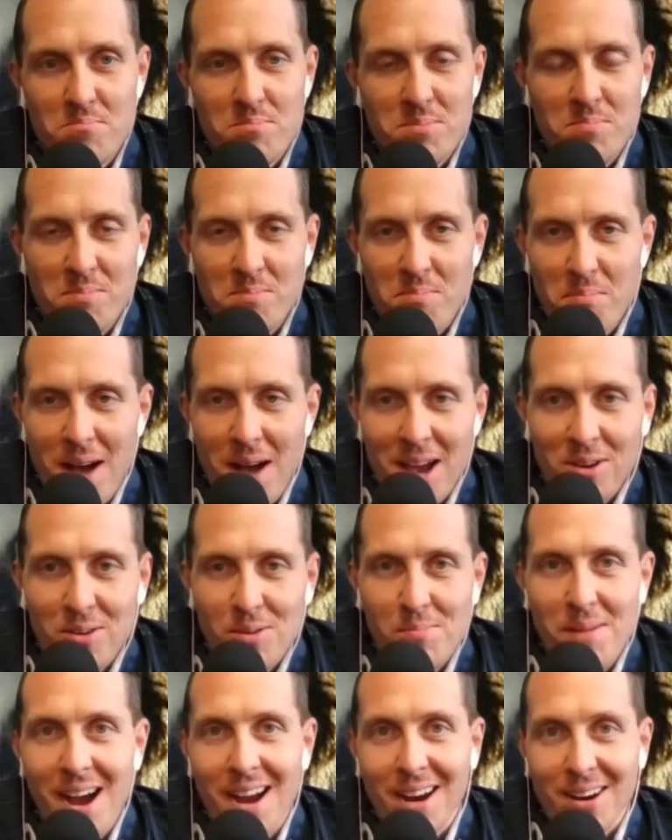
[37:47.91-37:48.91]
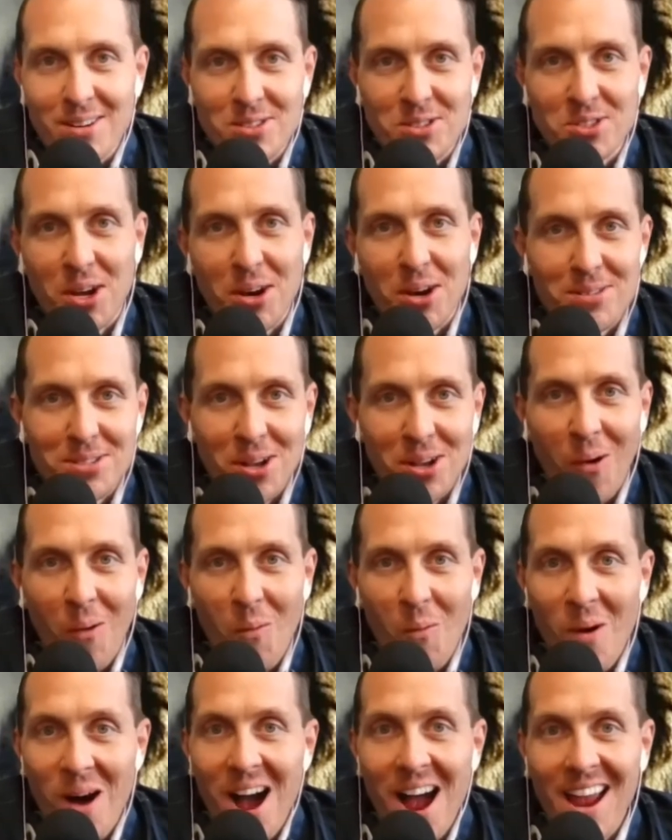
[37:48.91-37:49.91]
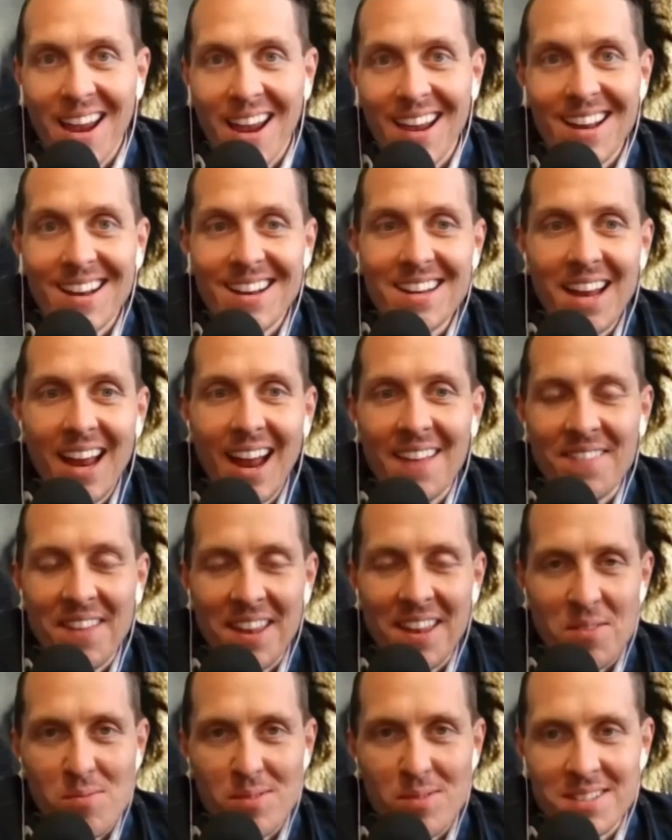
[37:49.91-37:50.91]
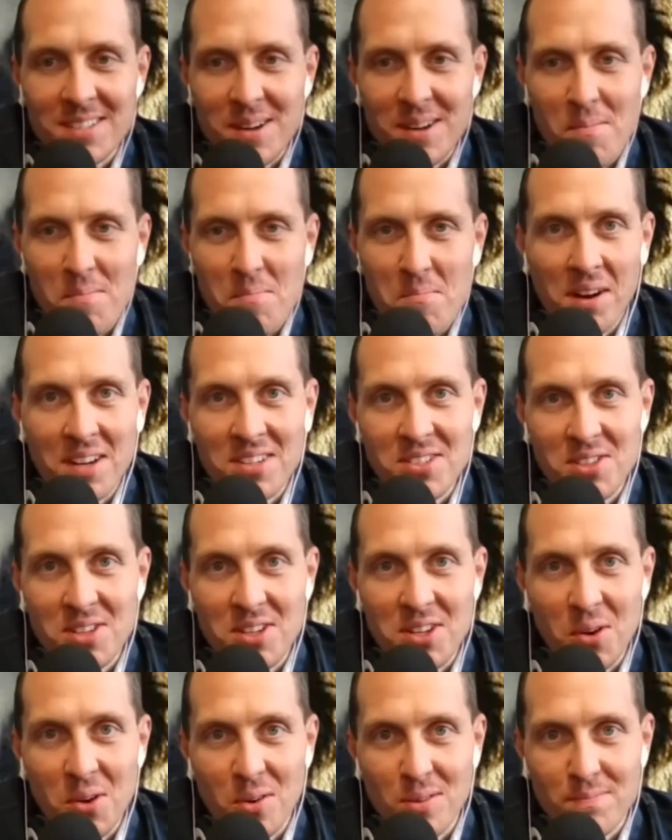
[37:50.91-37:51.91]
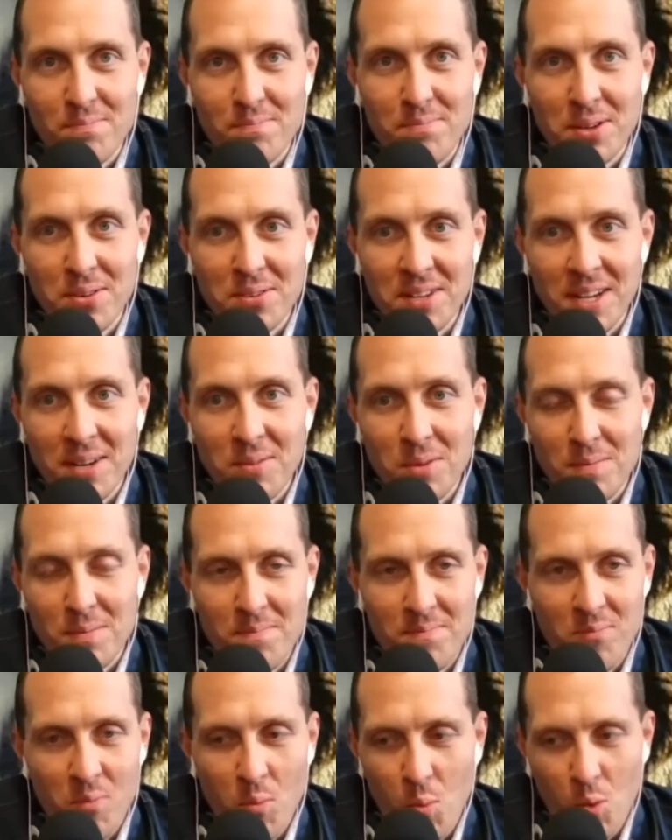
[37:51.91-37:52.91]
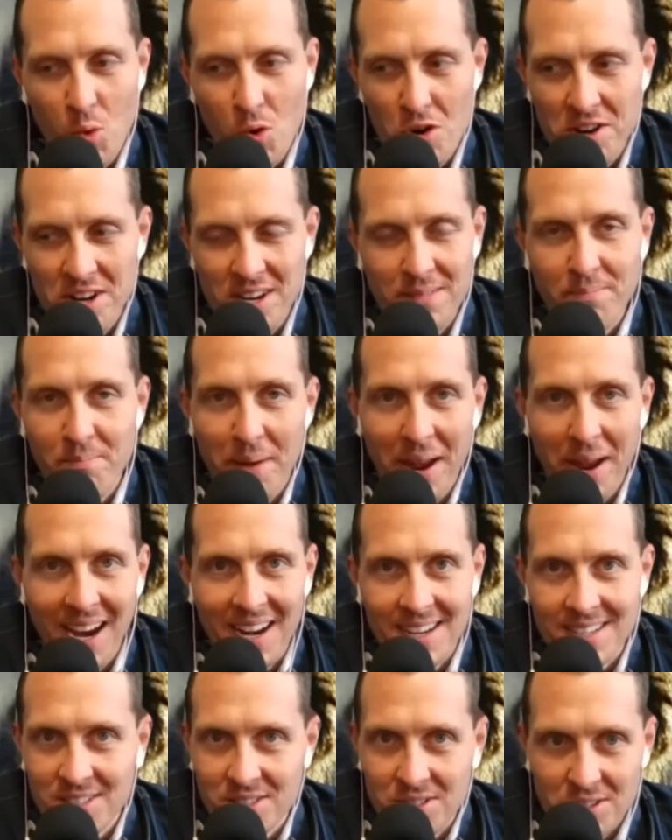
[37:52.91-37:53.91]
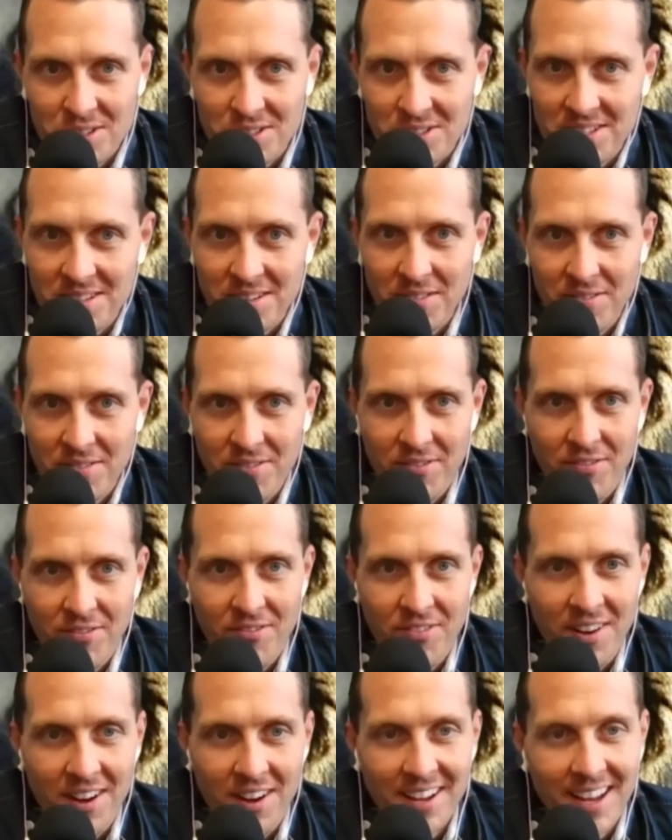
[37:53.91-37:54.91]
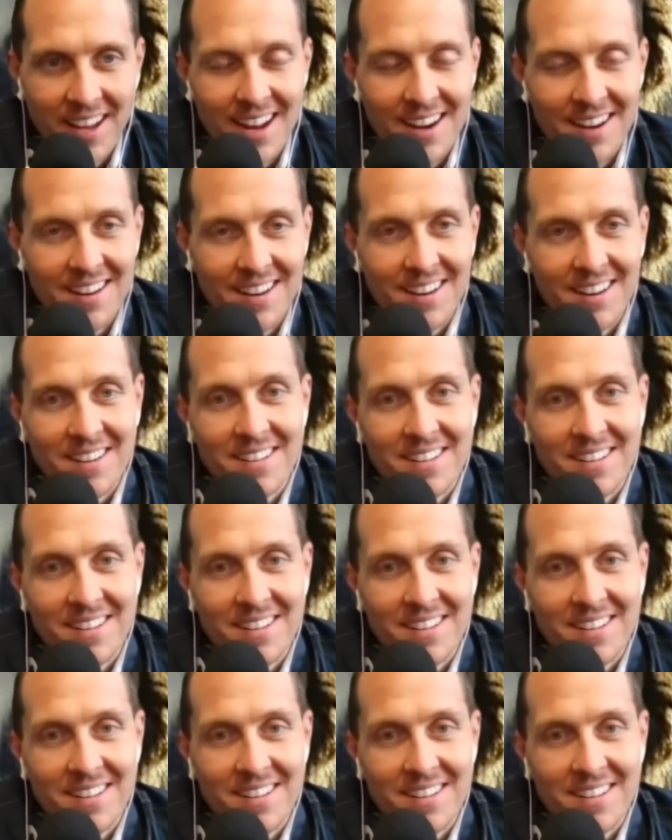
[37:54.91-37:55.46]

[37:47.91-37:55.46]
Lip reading: Michael Myers Goes Hawaiian, and then it was in a musty old building with wooden banisters. Fuck out of here.